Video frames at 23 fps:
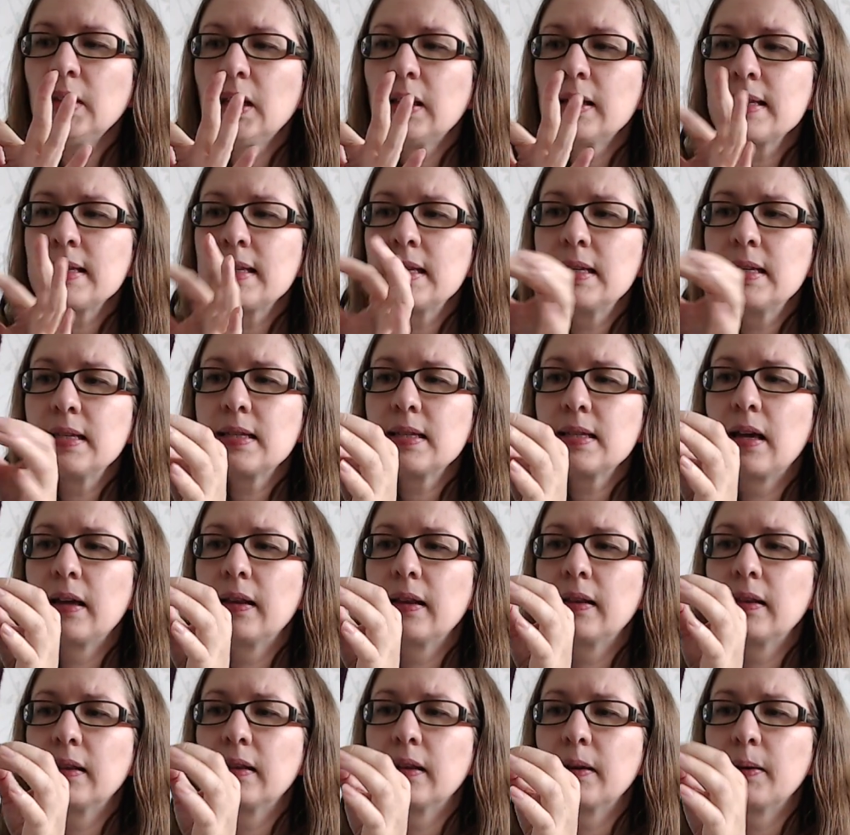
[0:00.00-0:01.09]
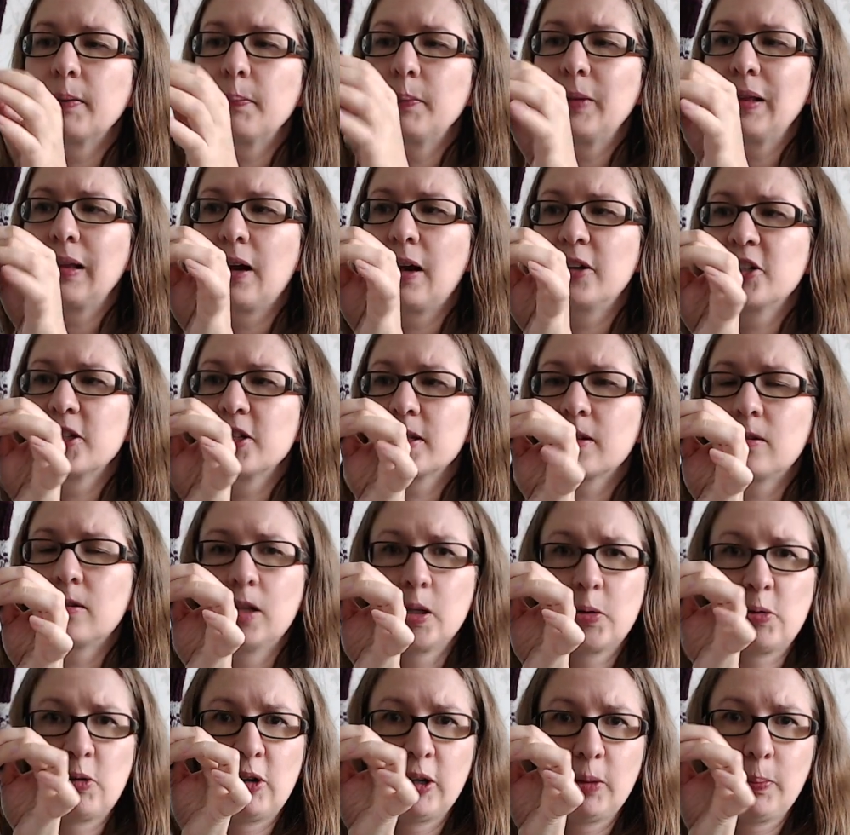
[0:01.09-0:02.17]
since the largest
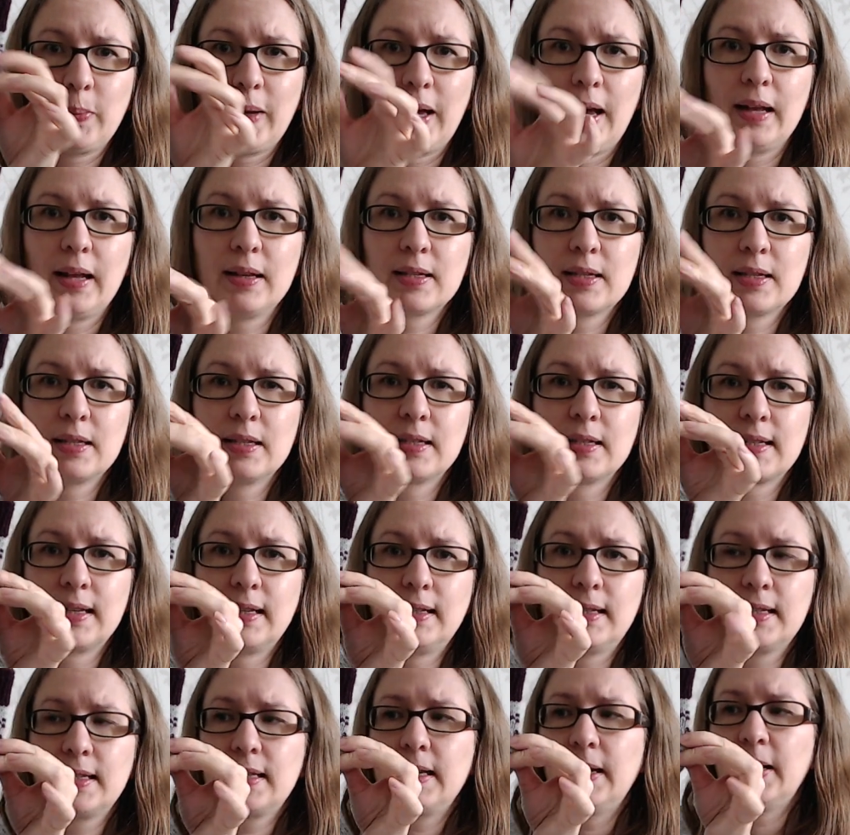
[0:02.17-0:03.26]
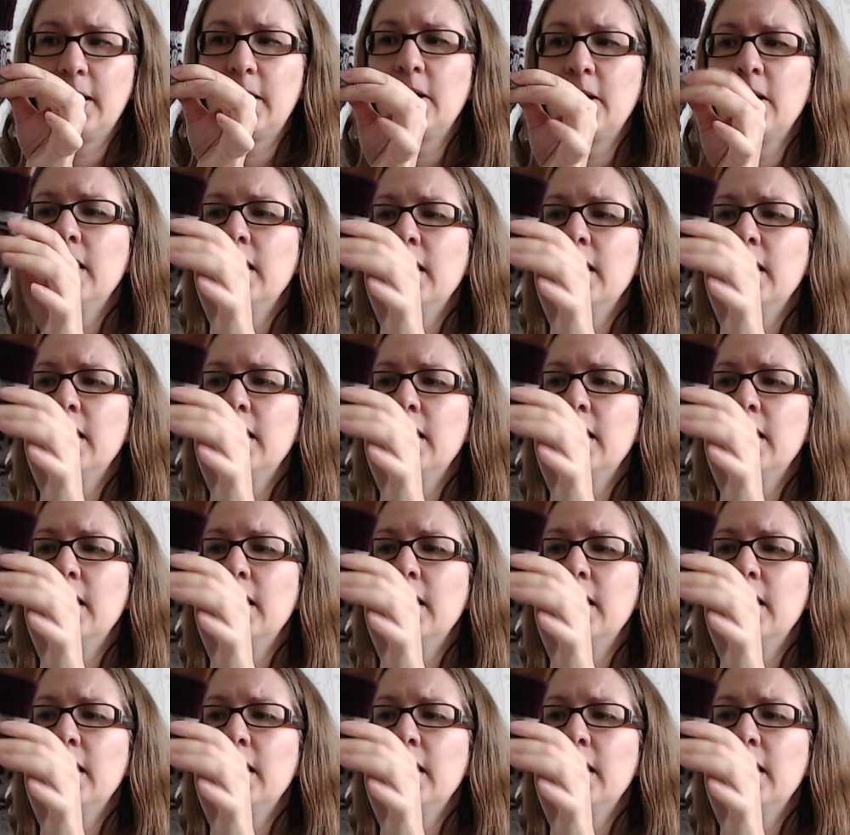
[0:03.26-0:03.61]
colorwork band sits there,